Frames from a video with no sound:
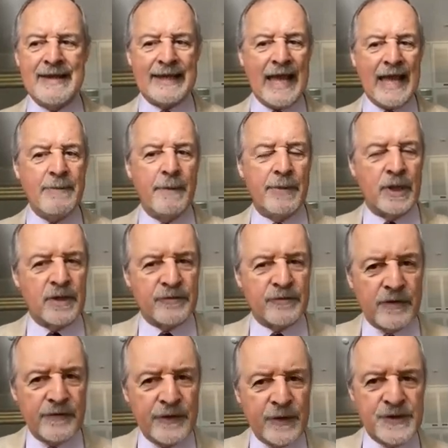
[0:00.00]
They're capable
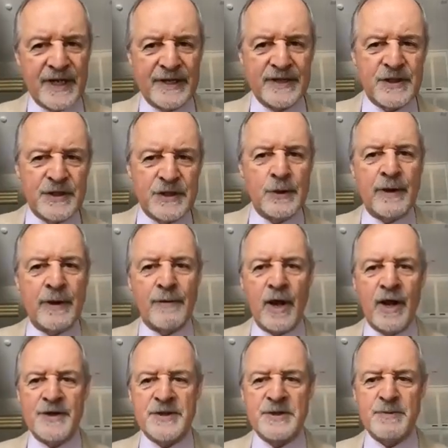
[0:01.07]
of refusing to do
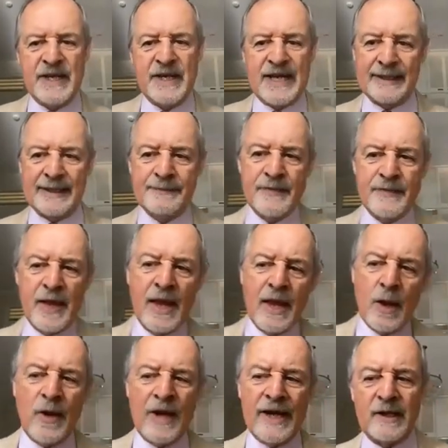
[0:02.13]
Iran's bidding
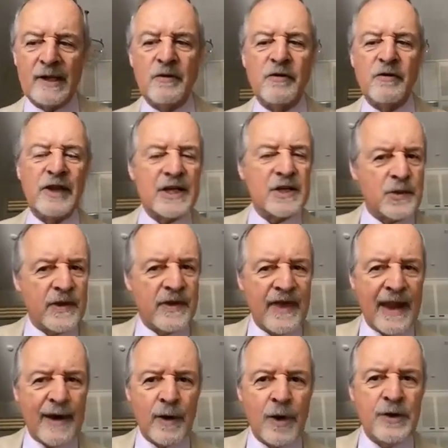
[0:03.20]
when it conflicts
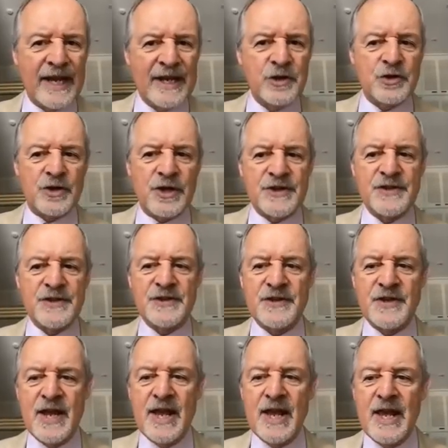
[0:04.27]
with their own
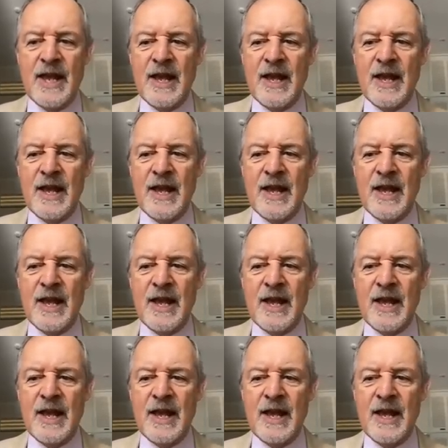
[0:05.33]
interests.